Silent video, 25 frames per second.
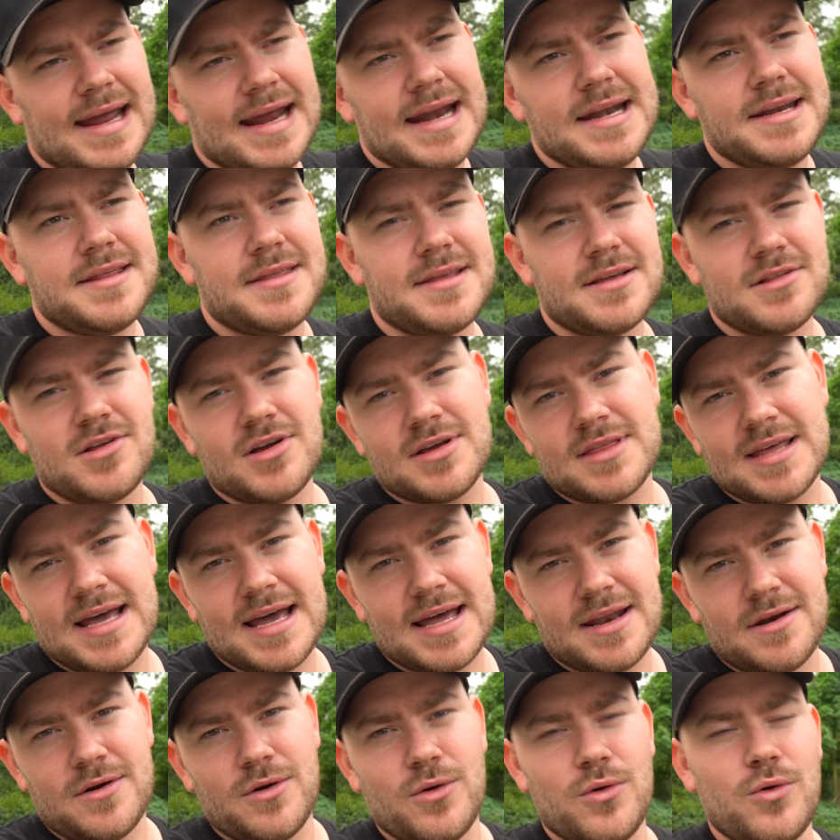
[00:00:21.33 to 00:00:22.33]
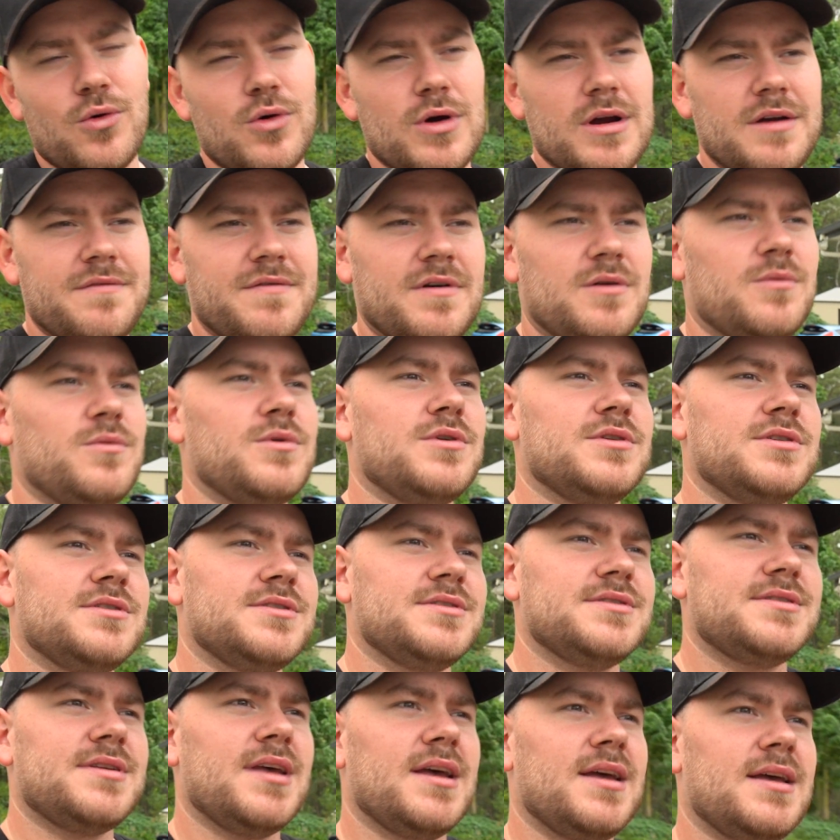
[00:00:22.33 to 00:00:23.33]
anything like that, or if it
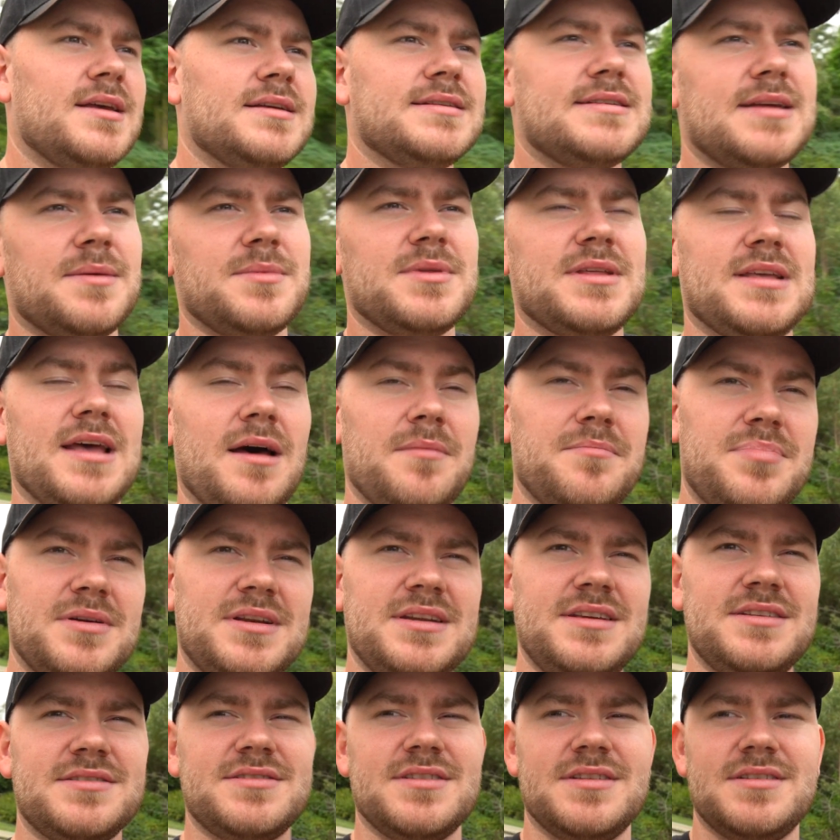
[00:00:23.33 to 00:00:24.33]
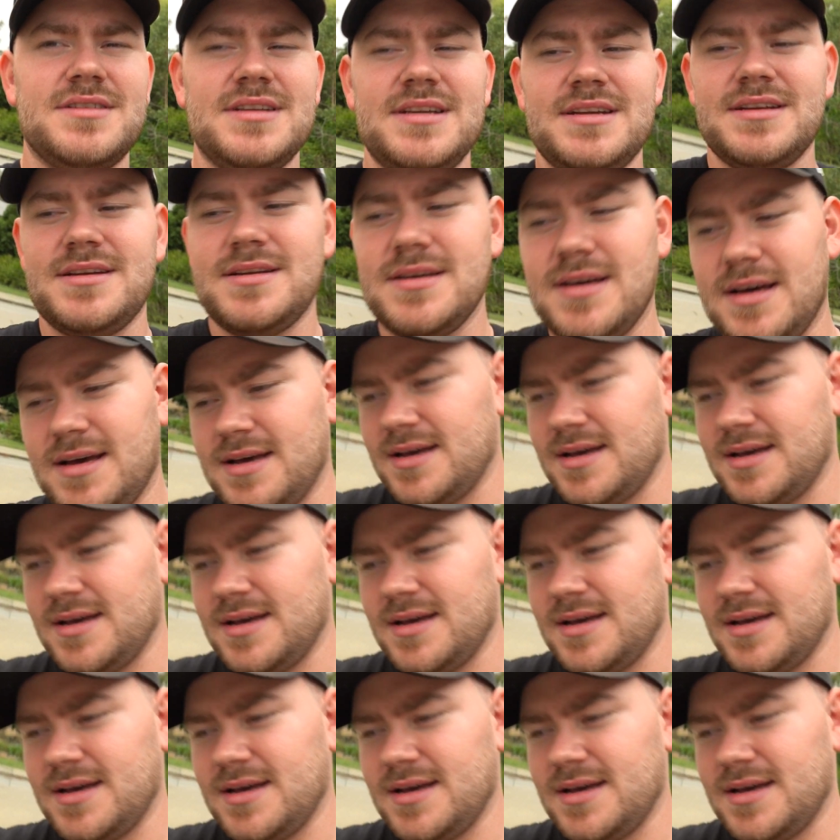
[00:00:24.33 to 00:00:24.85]
was some of the companies that did